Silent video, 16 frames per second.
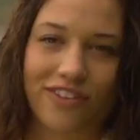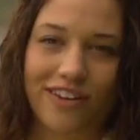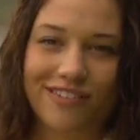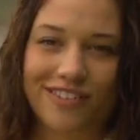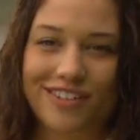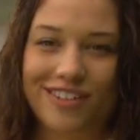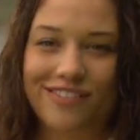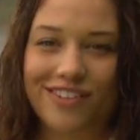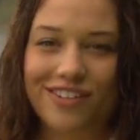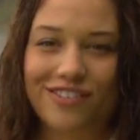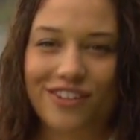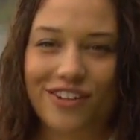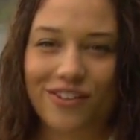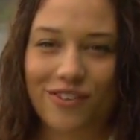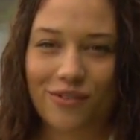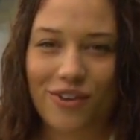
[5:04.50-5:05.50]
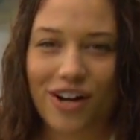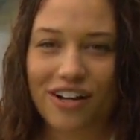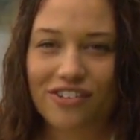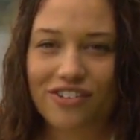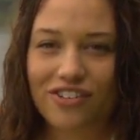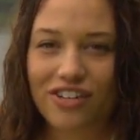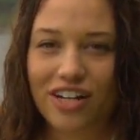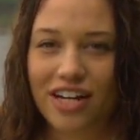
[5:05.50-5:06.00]
favorite TV show to
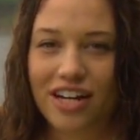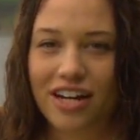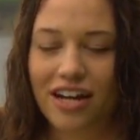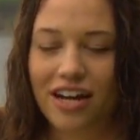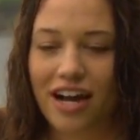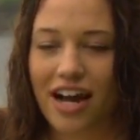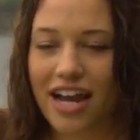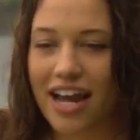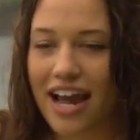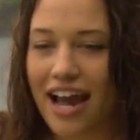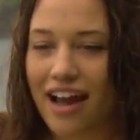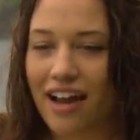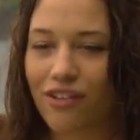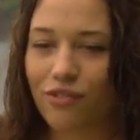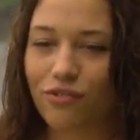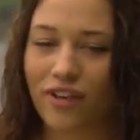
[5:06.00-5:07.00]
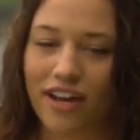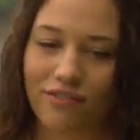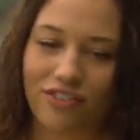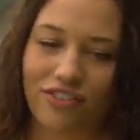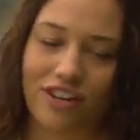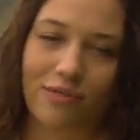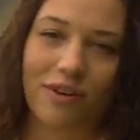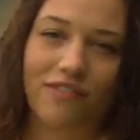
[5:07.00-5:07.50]
watch. I have, I have
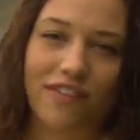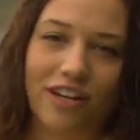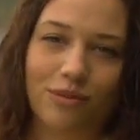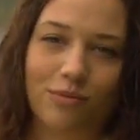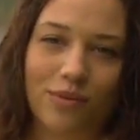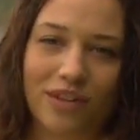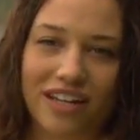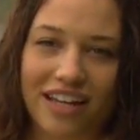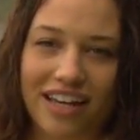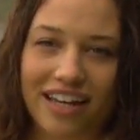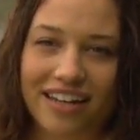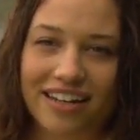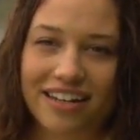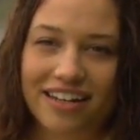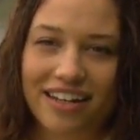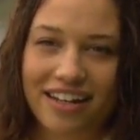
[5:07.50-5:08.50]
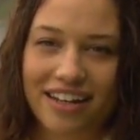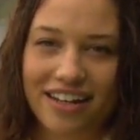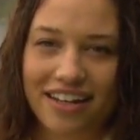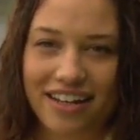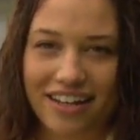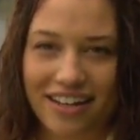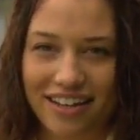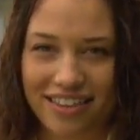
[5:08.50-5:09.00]
to check my Facebook again.
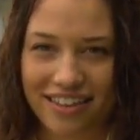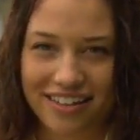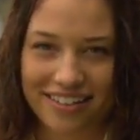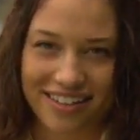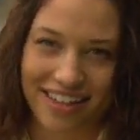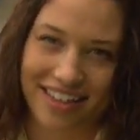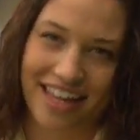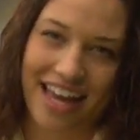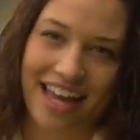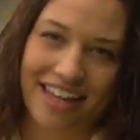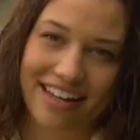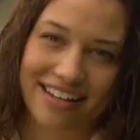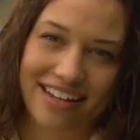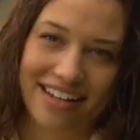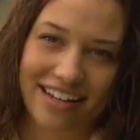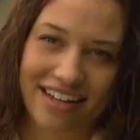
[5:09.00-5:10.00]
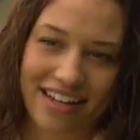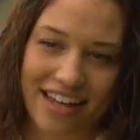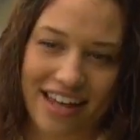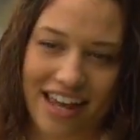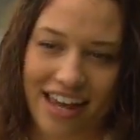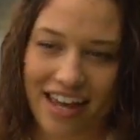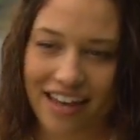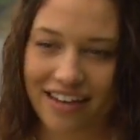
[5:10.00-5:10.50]
Things like that.
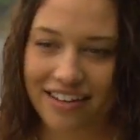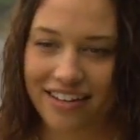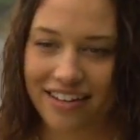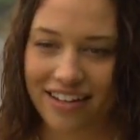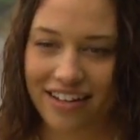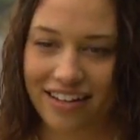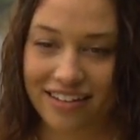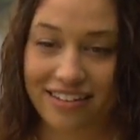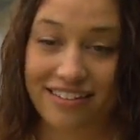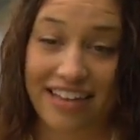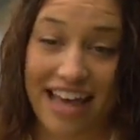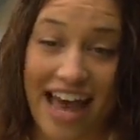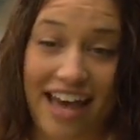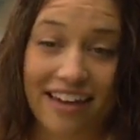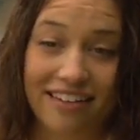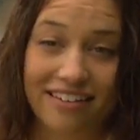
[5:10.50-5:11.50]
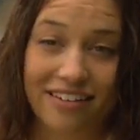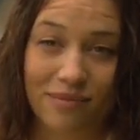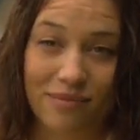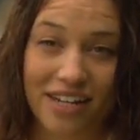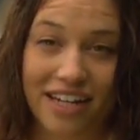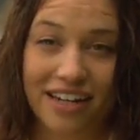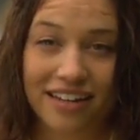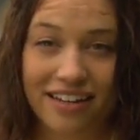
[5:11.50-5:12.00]
And it's sad to
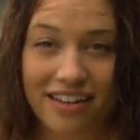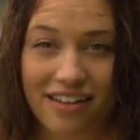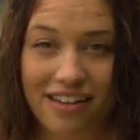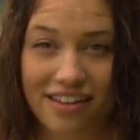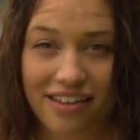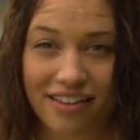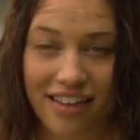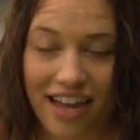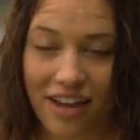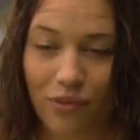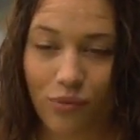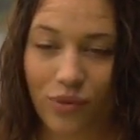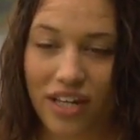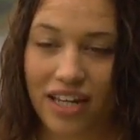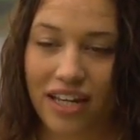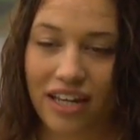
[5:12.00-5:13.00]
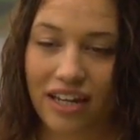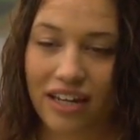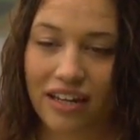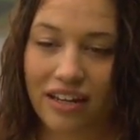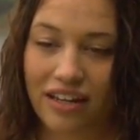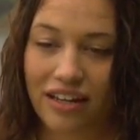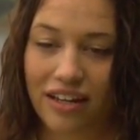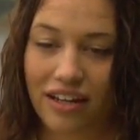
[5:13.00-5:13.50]
me that we
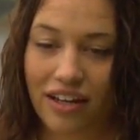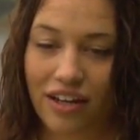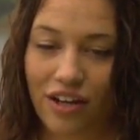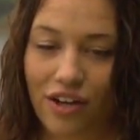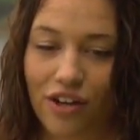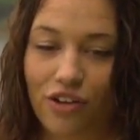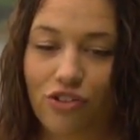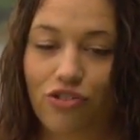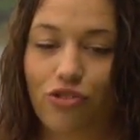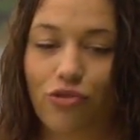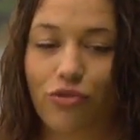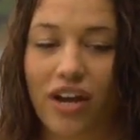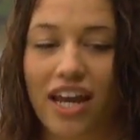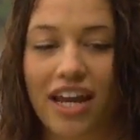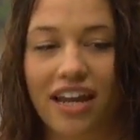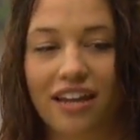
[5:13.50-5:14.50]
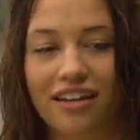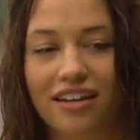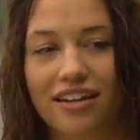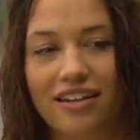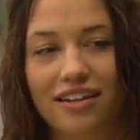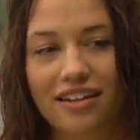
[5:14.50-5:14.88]
trade,